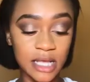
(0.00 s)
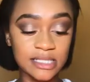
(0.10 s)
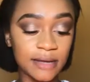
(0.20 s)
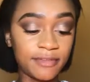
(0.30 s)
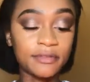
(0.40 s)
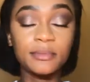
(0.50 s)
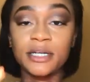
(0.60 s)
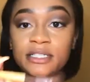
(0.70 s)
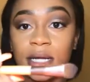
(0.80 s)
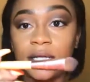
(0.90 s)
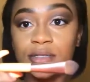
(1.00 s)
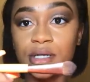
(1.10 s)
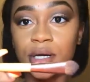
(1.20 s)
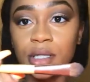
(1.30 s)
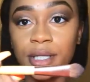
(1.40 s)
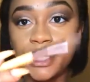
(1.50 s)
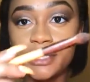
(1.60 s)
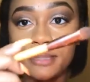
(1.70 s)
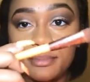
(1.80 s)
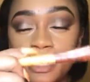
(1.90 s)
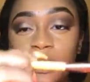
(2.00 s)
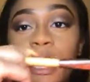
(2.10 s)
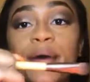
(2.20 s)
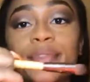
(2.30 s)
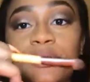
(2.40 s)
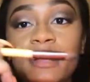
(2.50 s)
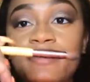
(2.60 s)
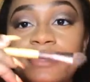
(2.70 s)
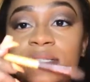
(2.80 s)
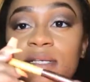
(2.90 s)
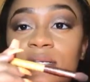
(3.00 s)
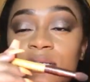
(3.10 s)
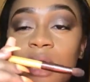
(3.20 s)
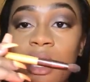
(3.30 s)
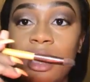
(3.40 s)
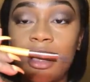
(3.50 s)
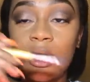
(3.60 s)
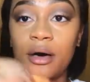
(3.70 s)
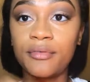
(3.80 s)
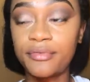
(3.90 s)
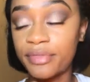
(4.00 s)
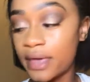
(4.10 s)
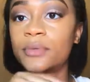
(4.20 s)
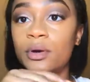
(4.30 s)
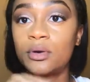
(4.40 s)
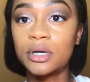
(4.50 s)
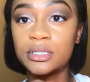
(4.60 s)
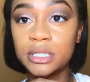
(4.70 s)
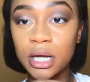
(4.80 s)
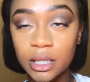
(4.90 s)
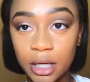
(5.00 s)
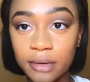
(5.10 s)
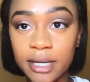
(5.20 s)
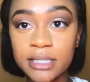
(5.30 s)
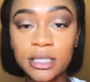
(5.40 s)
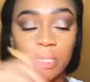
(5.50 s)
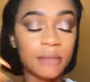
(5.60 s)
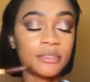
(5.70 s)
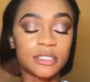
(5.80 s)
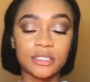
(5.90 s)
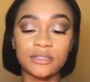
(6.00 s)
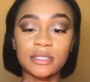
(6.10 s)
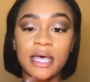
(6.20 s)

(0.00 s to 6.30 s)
that same fluffy brush that I used earlier to blend out the crevices of that orange color corrector. I'm just using